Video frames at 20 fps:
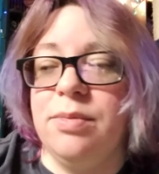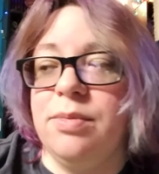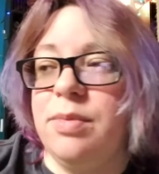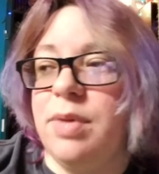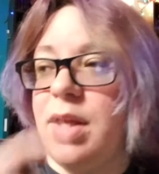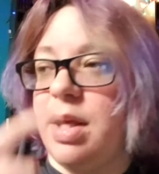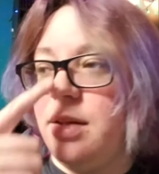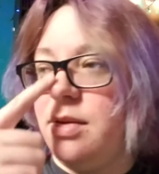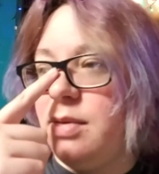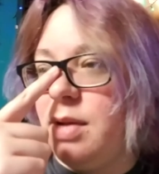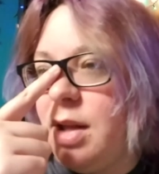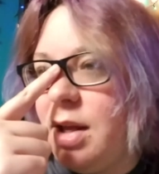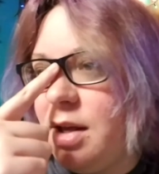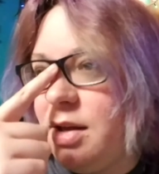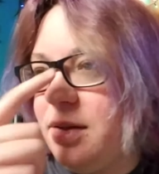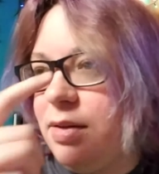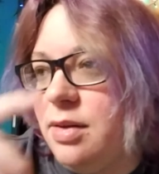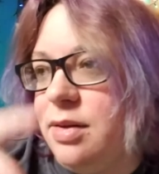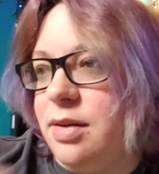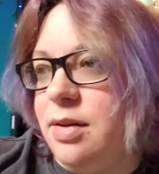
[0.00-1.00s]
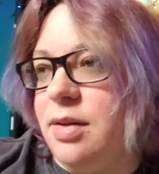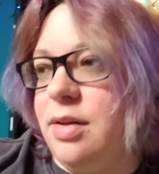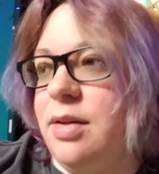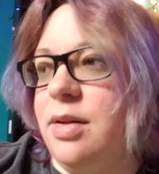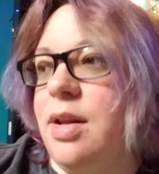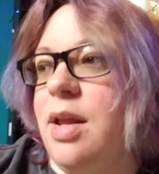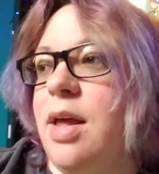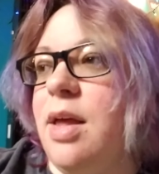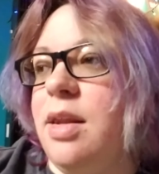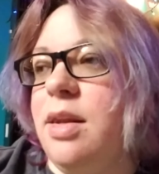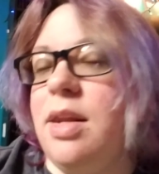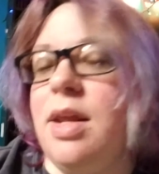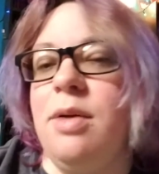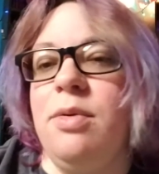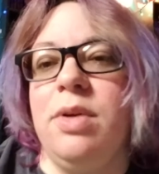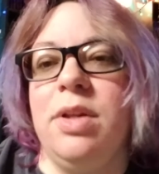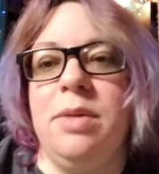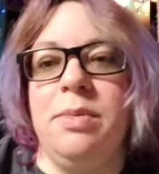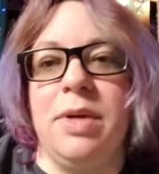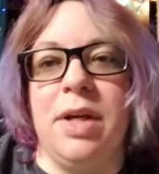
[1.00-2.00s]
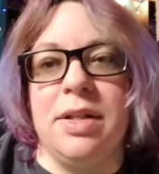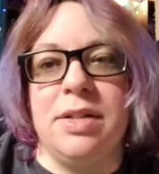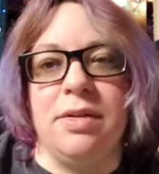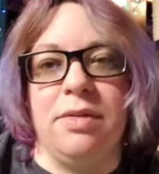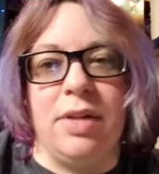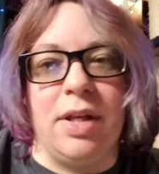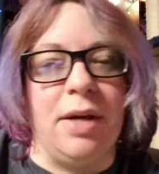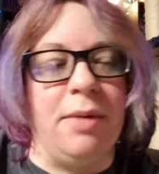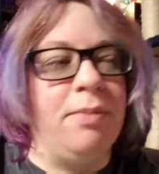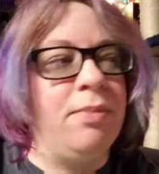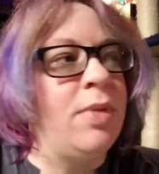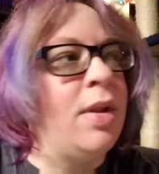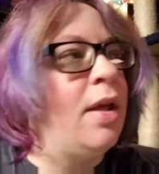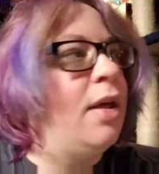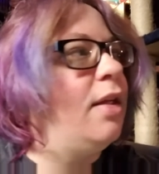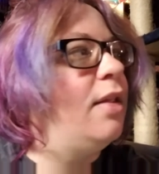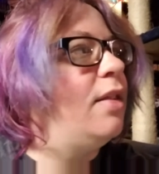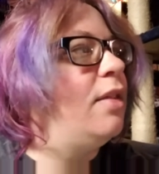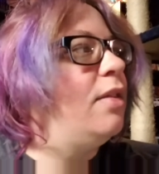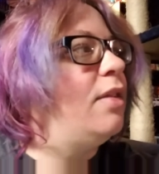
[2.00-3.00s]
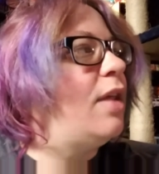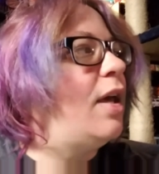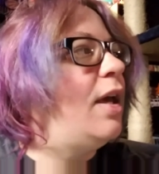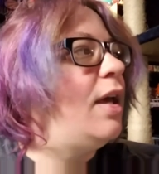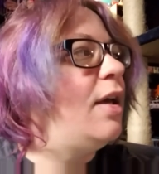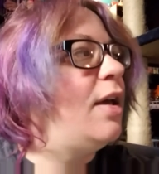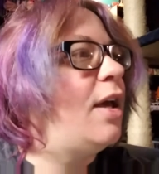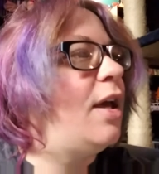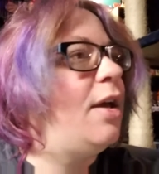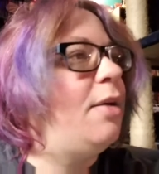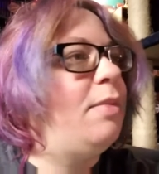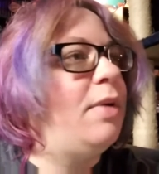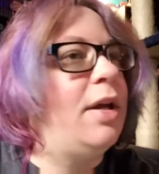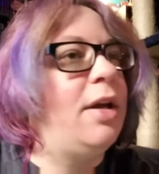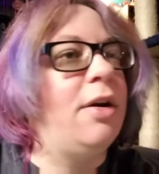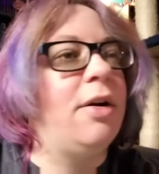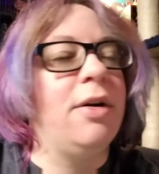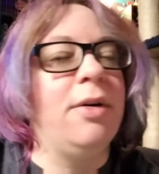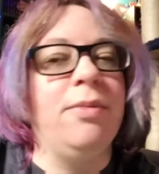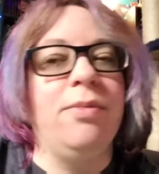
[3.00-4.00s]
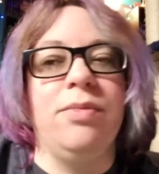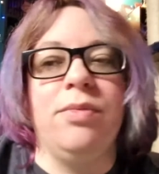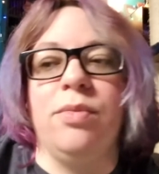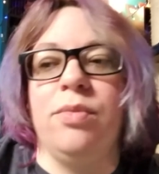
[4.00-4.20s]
Not really because of them. They came here.